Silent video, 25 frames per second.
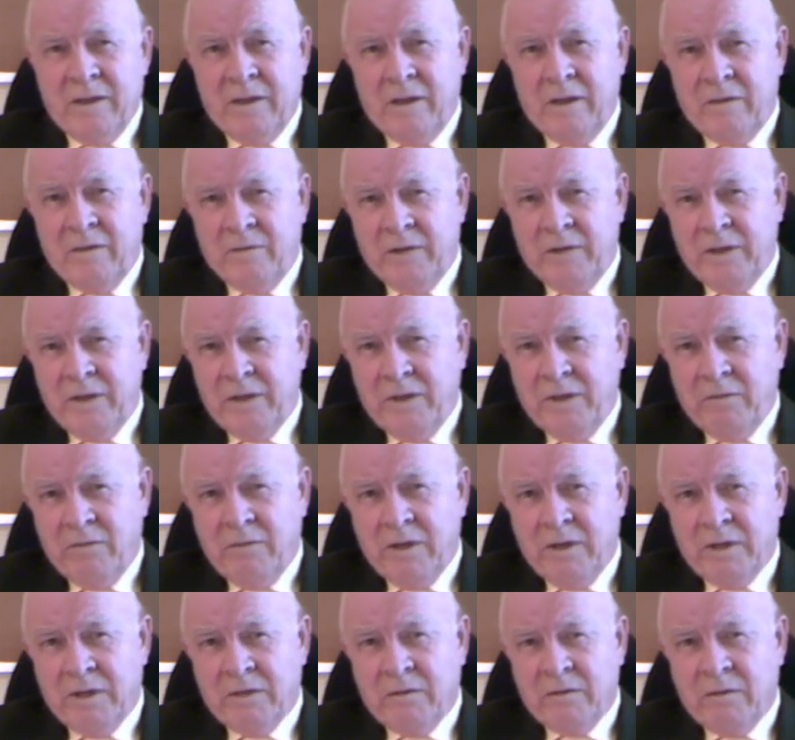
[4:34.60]
Inventing
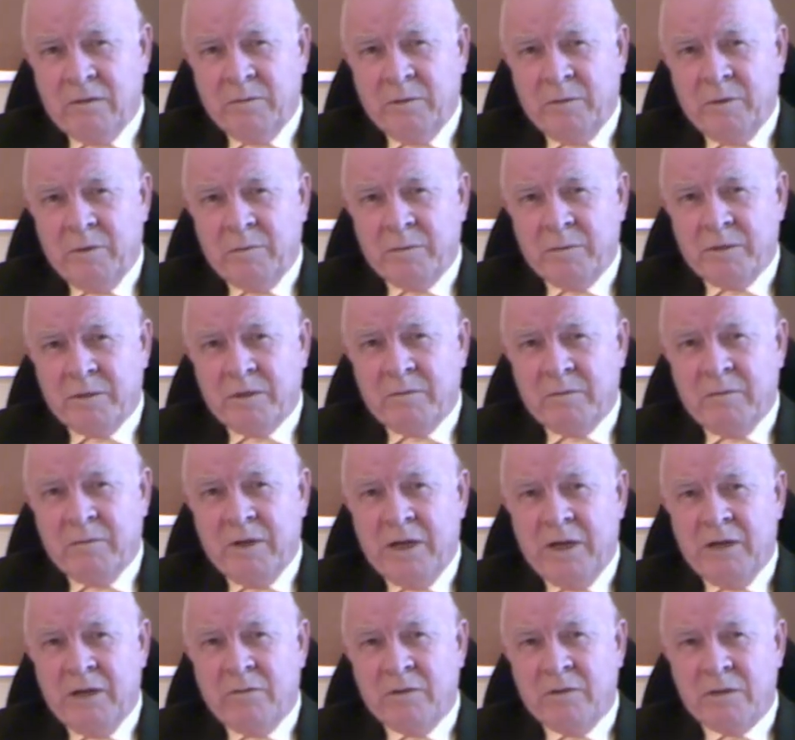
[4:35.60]
rights with a purpose in
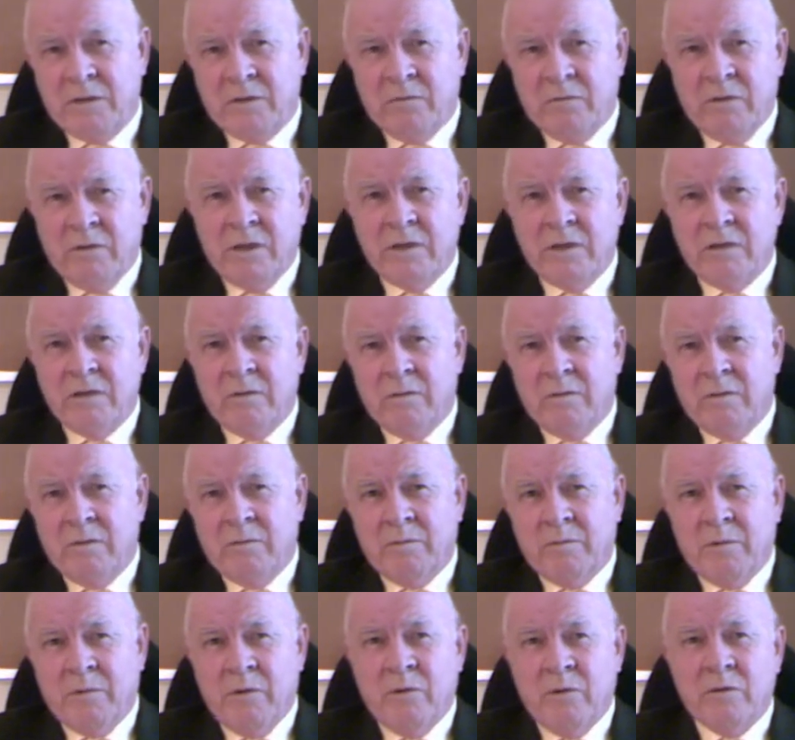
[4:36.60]
mind was a reasonable
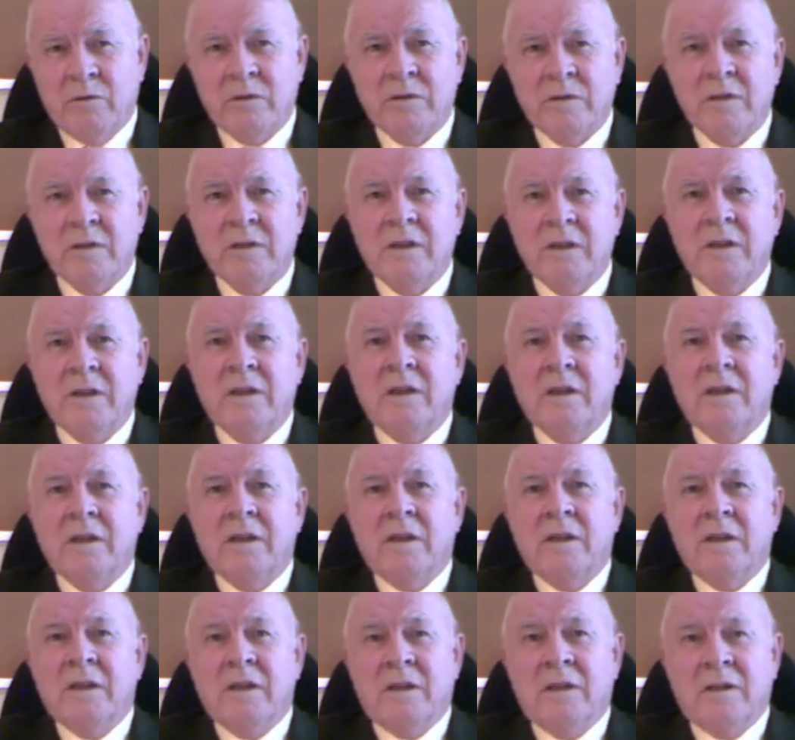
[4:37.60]
approach
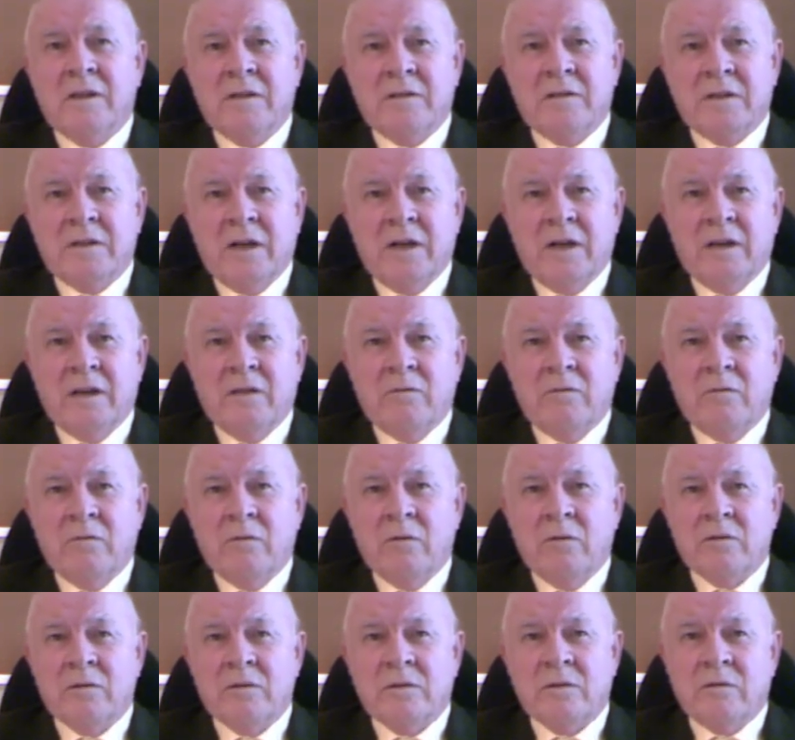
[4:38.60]
in designing the
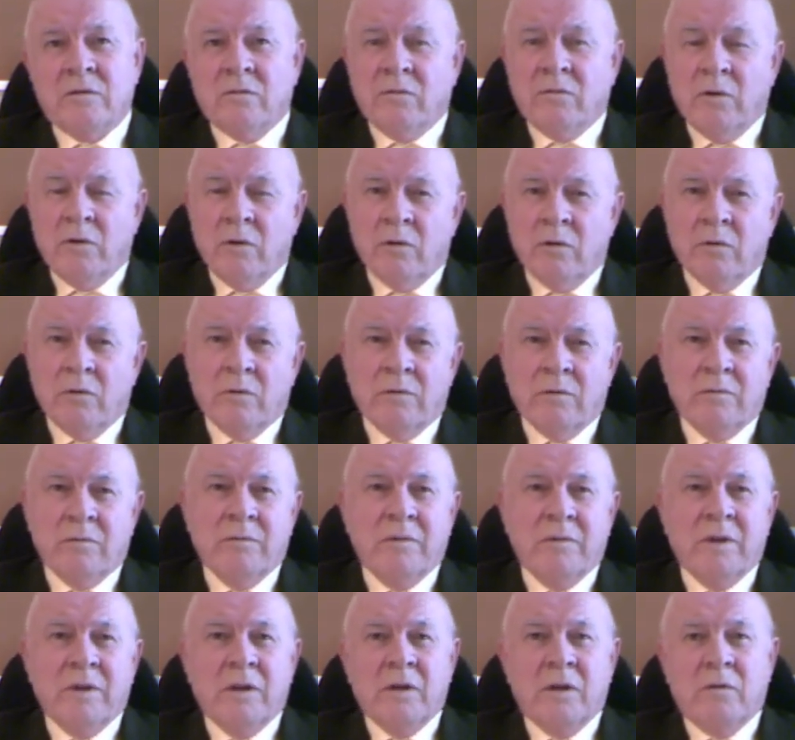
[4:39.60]
rules of the road,
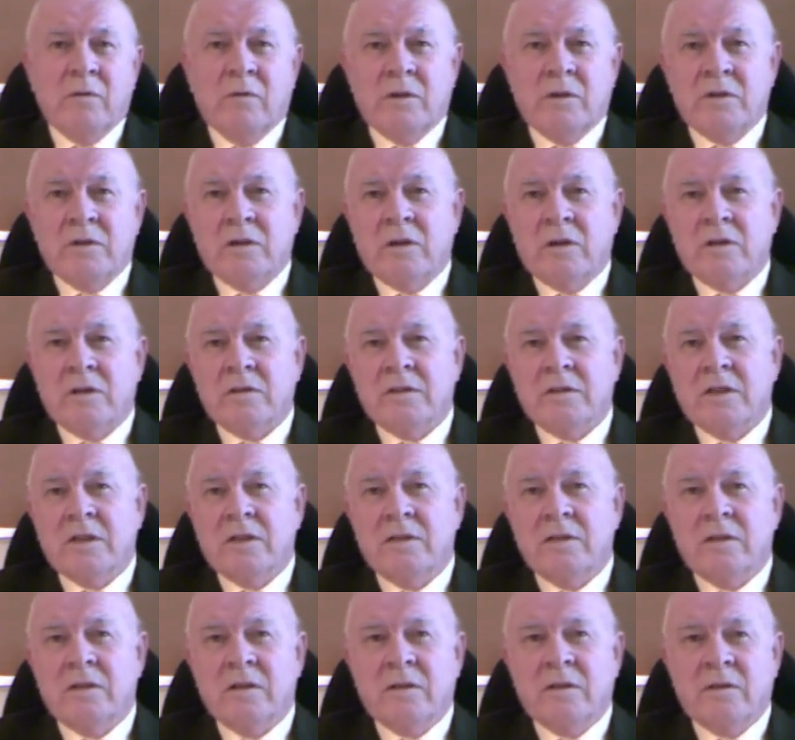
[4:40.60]
which are
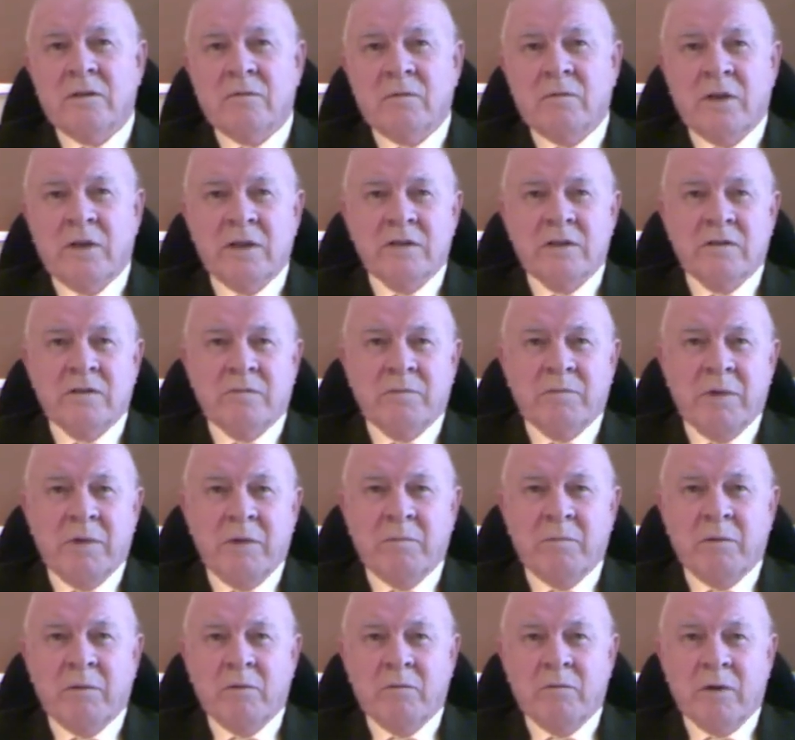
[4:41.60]
essentially the rights of
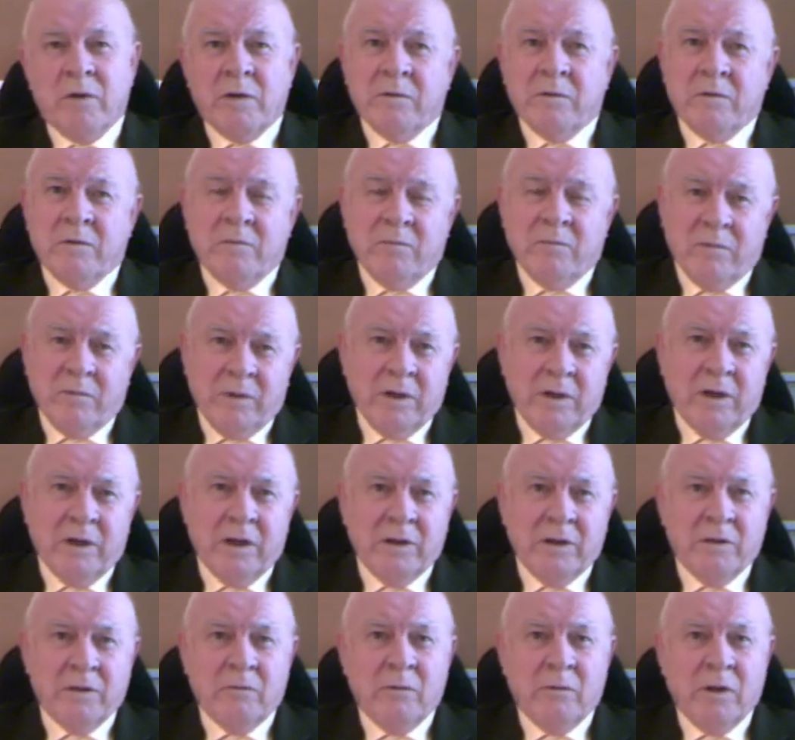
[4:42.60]
people when
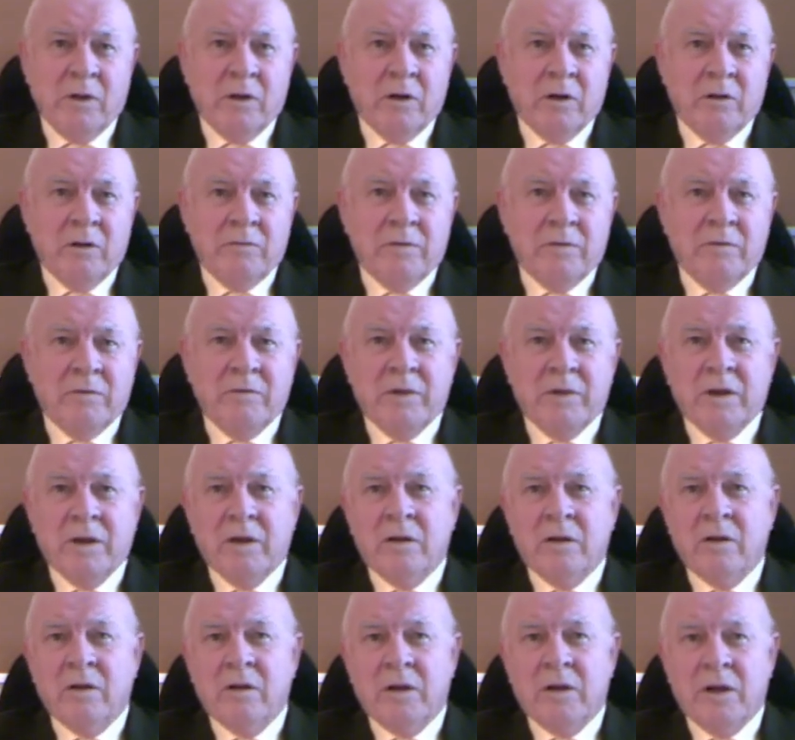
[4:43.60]
behind the wheel of a
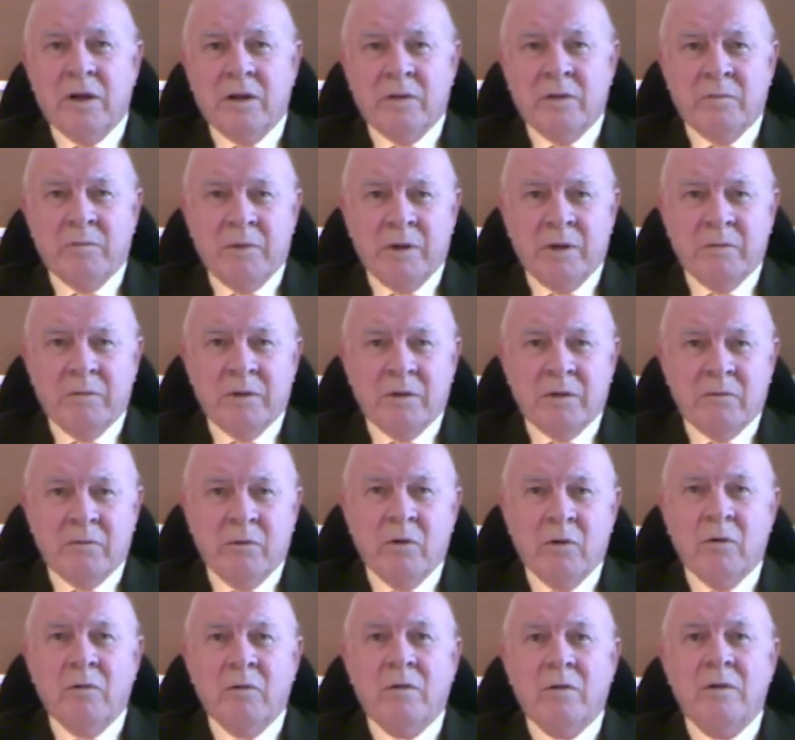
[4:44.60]
vehicle on the public
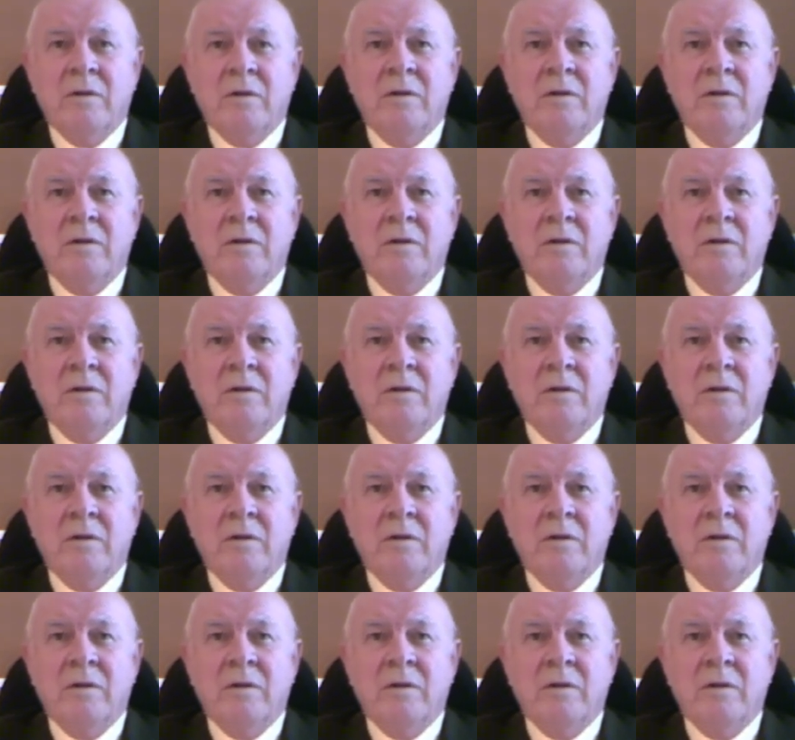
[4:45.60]
road,